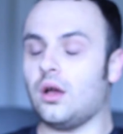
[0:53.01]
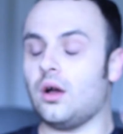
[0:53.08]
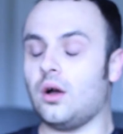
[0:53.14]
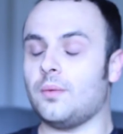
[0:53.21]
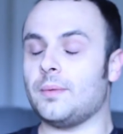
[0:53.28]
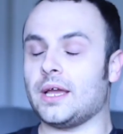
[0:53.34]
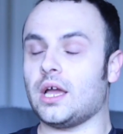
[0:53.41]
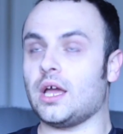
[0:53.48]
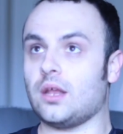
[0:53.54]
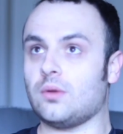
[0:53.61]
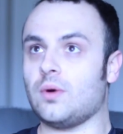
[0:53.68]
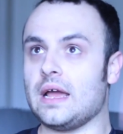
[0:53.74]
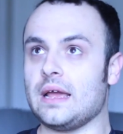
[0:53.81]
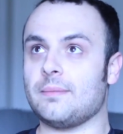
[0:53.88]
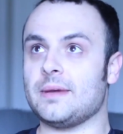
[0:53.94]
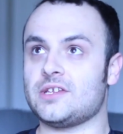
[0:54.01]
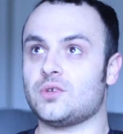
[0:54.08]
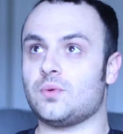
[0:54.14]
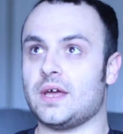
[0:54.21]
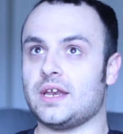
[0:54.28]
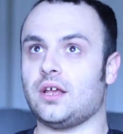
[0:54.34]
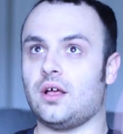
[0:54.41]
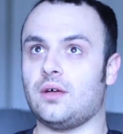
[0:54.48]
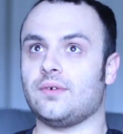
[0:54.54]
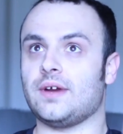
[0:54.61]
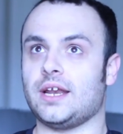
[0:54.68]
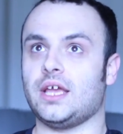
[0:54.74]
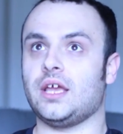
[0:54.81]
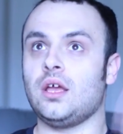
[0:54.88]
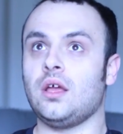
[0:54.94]
Oh my God, why am I sweating
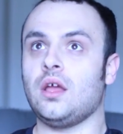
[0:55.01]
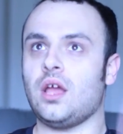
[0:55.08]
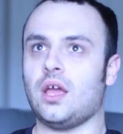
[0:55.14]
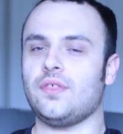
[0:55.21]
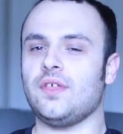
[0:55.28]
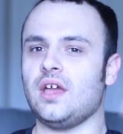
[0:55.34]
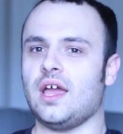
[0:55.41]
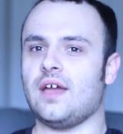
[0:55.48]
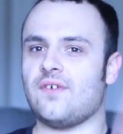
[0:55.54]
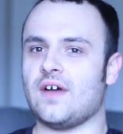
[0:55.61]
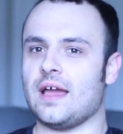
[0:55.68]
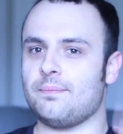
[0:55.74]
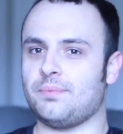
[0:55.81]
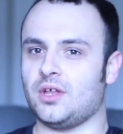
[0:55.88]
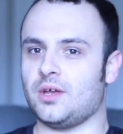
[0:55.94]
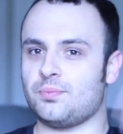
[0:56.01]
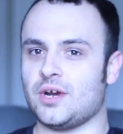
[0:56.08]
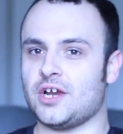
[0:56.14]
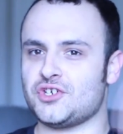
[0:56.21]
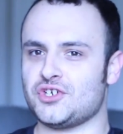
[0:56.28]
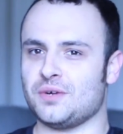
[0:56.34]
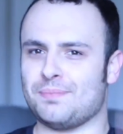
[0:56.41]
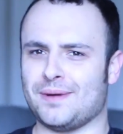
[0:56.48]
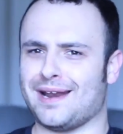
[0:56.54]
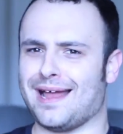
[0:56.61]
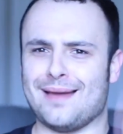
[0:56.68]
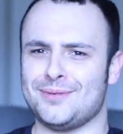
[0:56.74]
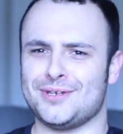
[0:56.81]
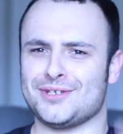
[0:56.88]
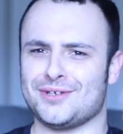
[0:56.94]
already? I think I have high blood pressure, but
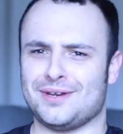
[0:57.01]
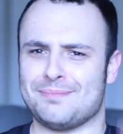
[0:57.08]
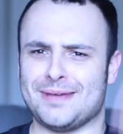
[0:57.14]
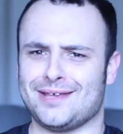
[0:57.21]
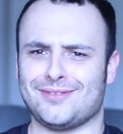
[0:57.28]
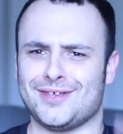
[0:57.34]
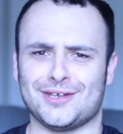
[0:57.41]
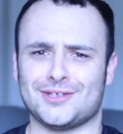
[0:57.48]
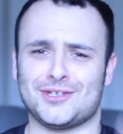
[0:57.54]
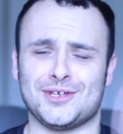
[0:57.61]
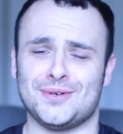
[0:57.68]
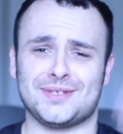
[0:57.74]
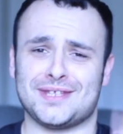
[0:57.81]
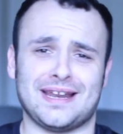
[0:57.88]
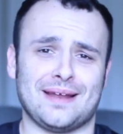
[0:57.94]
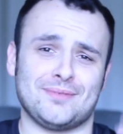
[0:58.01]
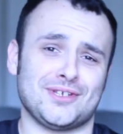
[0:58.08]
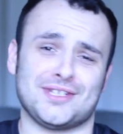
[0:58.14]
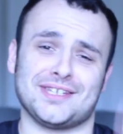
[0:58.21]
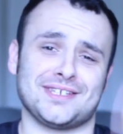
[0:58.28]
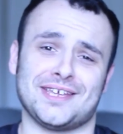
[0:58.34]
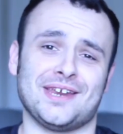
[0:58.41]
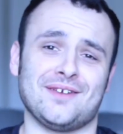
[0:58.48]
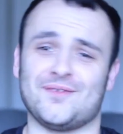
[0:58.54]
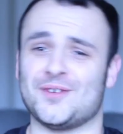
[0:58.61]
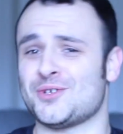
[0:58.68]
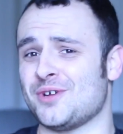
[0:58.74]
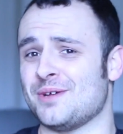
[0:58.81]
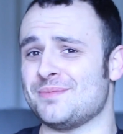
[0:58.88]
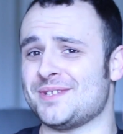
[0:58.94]
I'm just gonna make the excuse that I'm just excited for
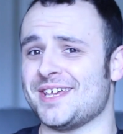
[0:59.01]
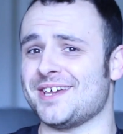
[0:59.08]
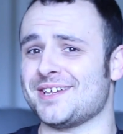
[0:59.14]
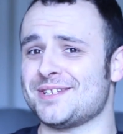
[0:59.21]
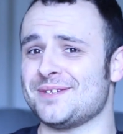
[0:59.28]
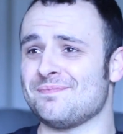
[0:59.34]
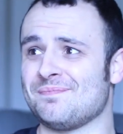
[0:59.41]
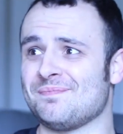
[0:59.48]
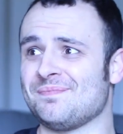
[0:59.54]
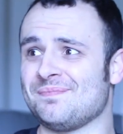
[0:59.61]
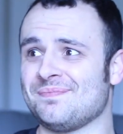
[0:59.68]
Scream 6.